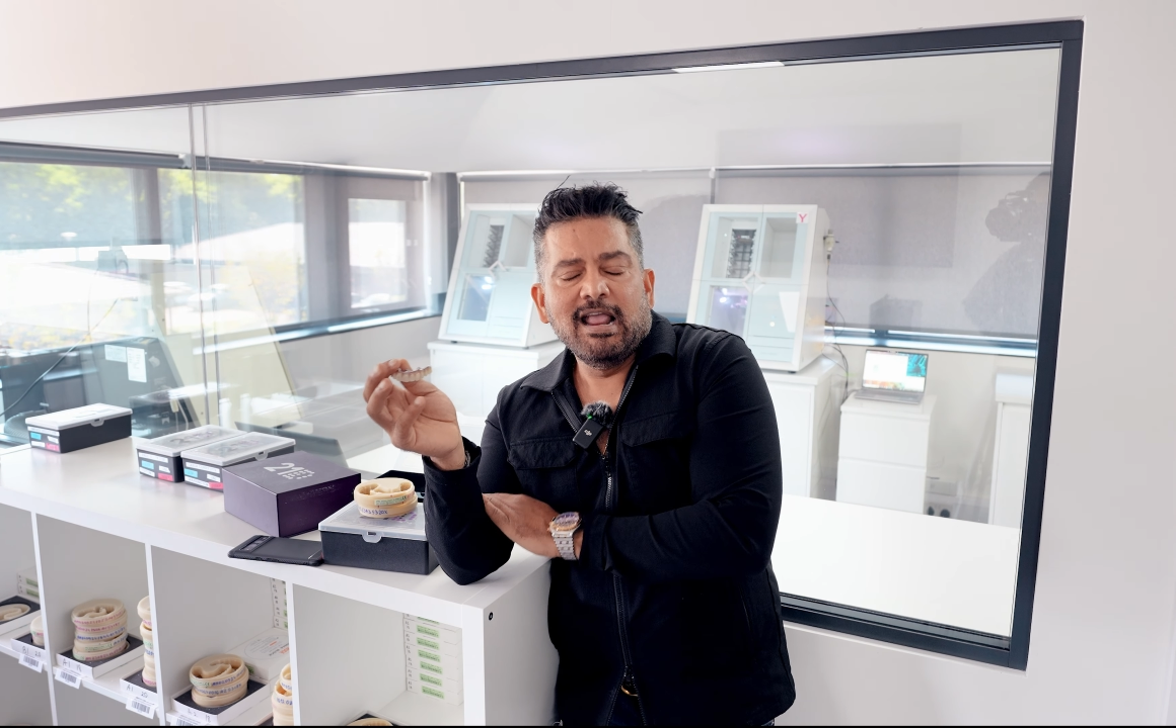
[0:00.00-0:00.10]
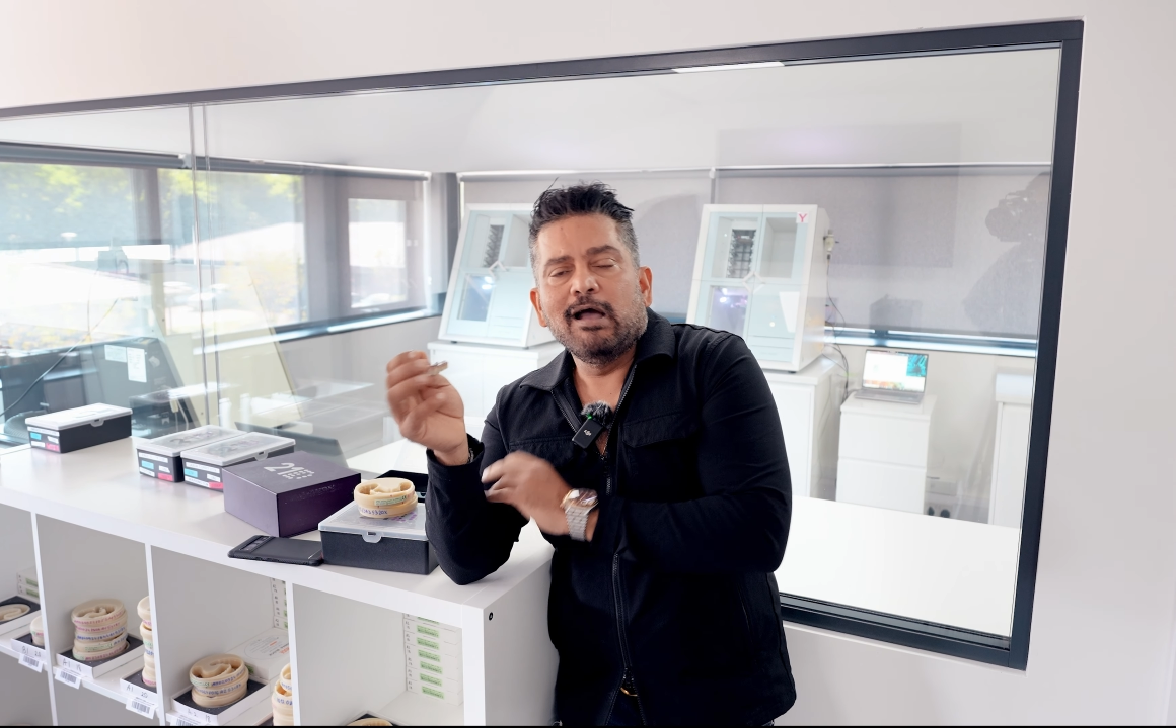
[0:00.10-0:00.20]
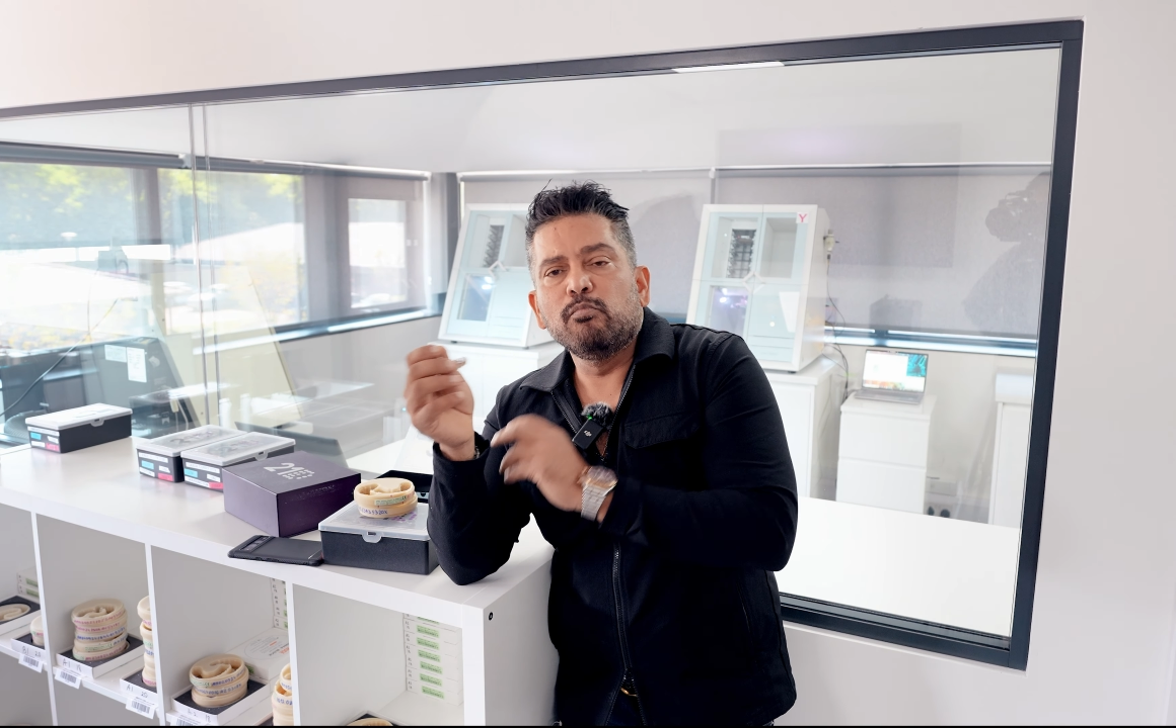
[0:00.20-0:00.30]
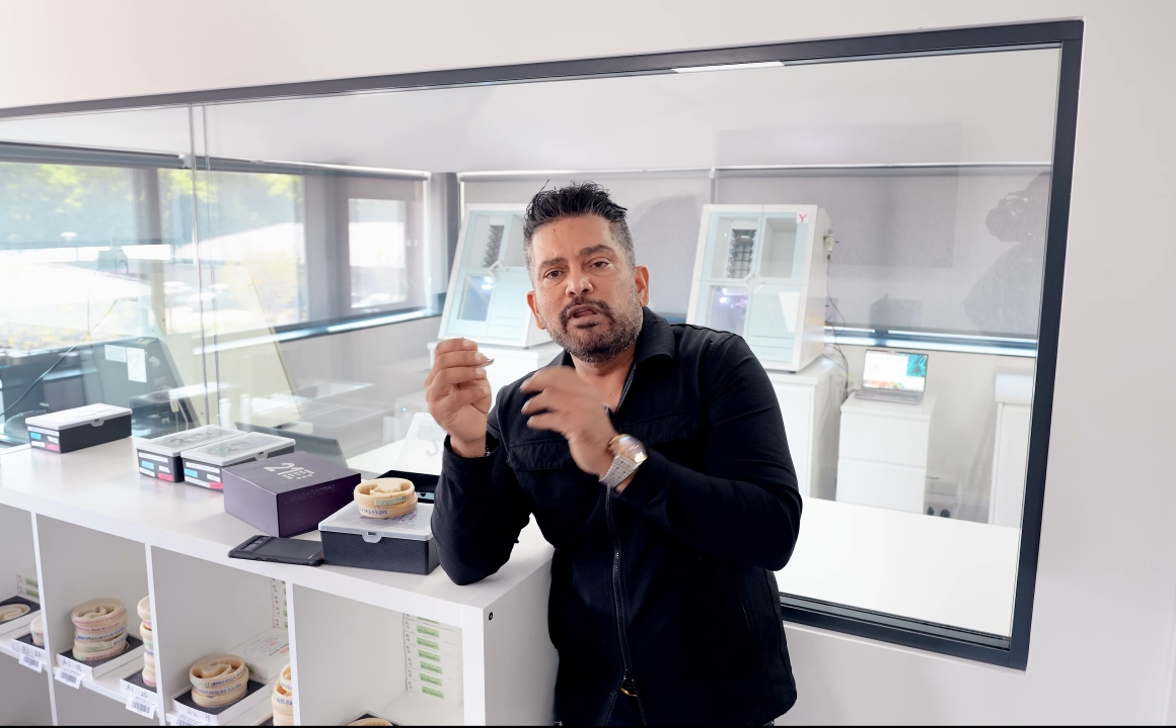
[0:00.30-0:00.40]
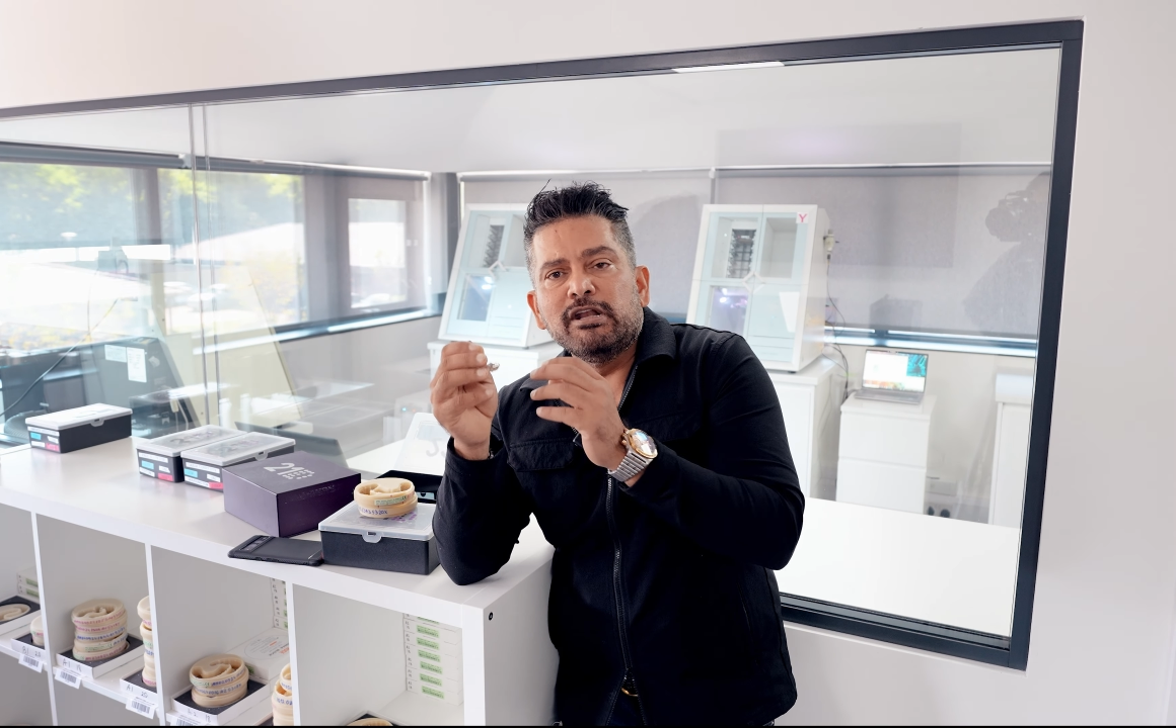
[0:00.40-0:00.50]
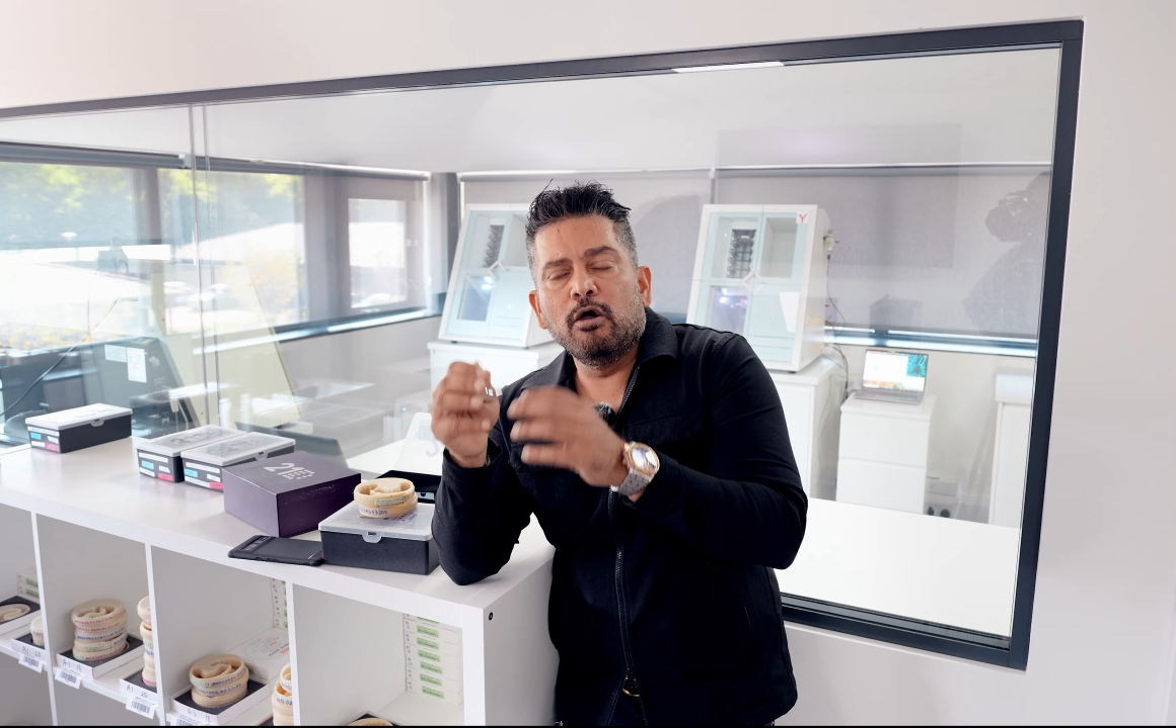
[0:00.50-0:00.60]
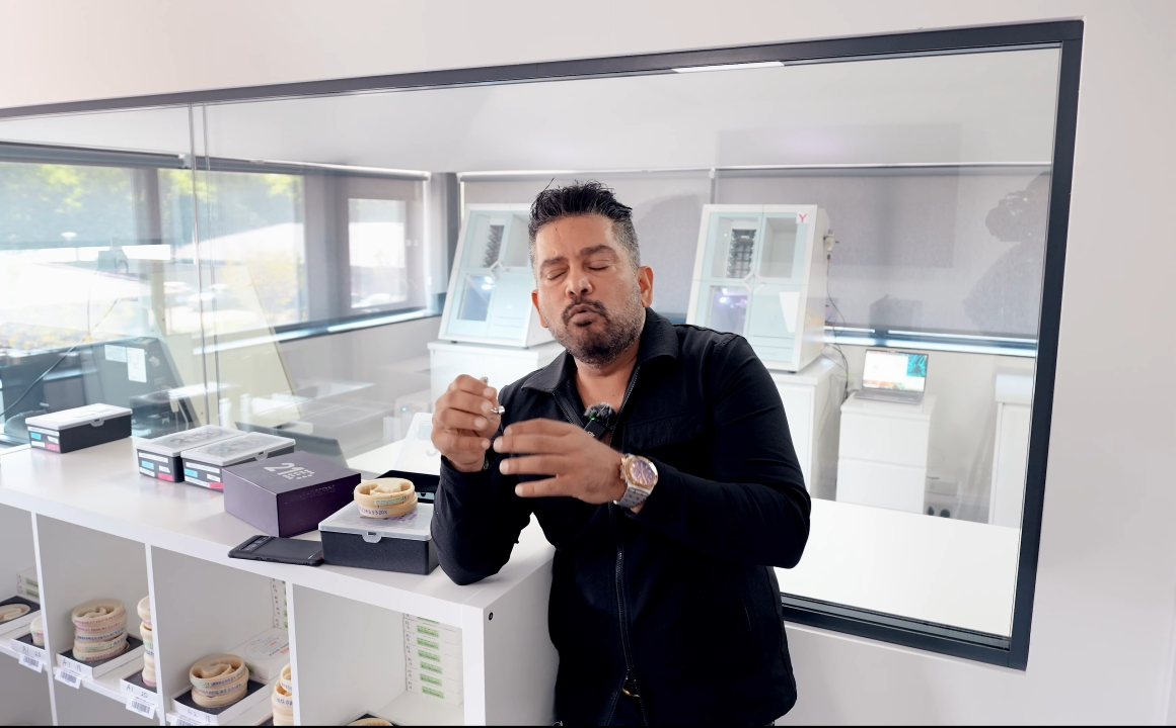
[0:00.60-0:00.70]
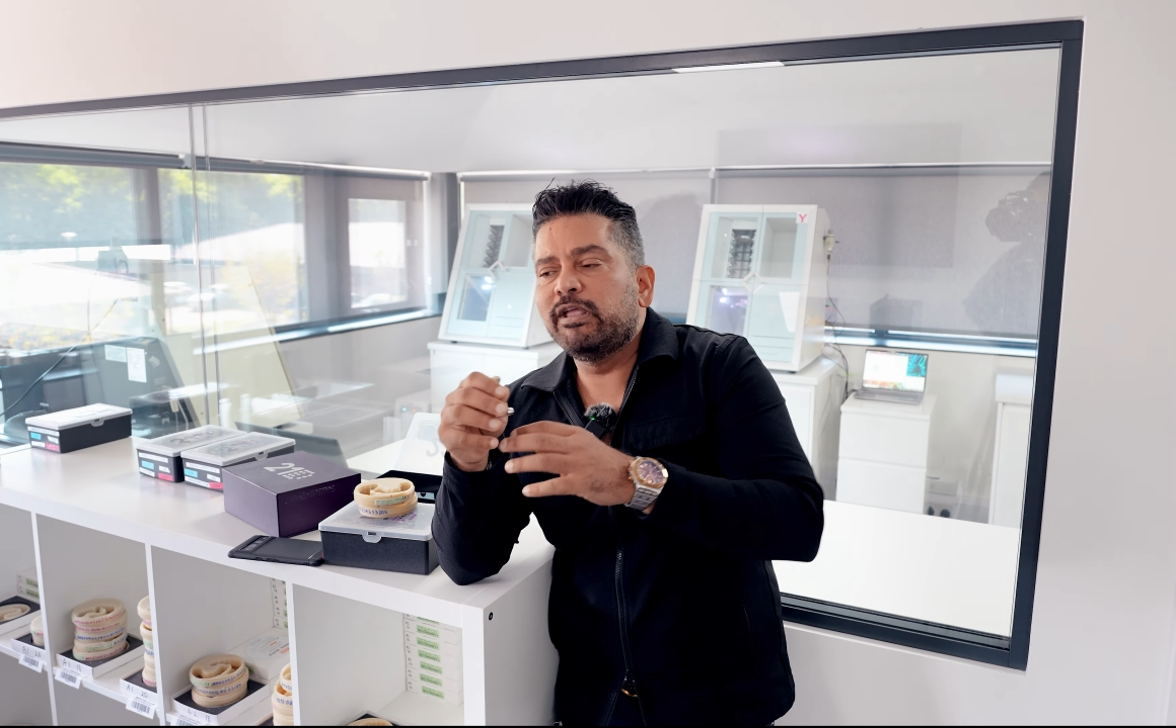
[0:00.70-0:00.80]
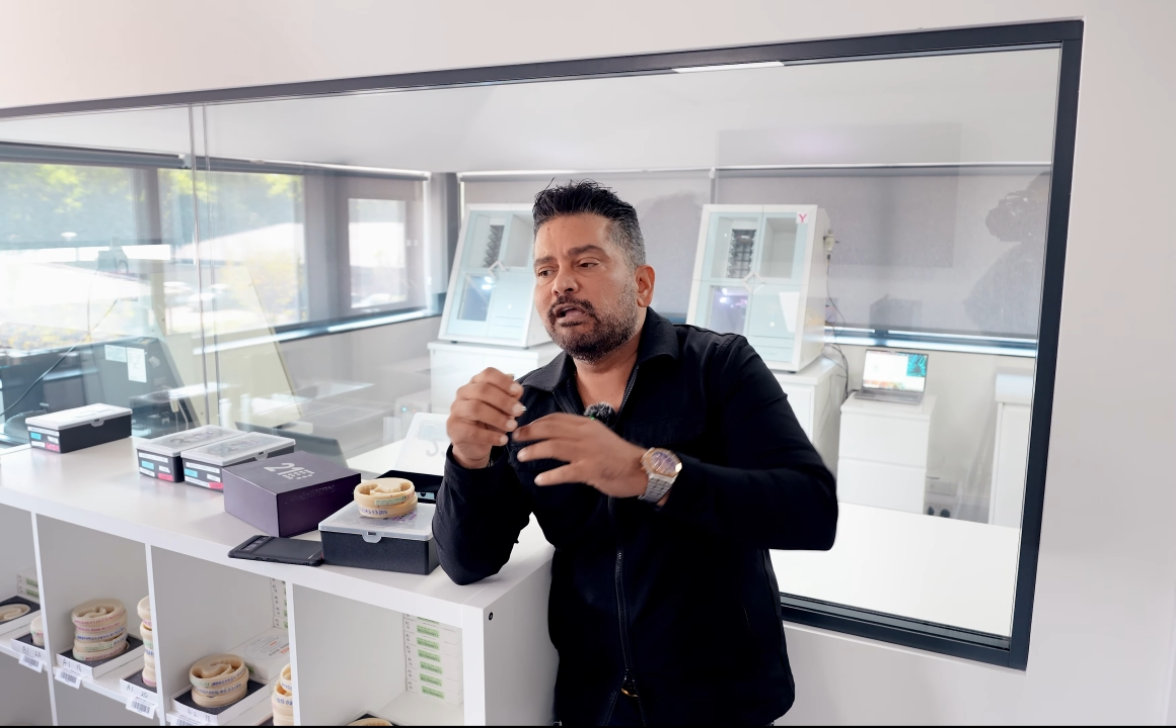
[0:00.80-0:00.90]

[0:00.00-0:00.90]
And we know we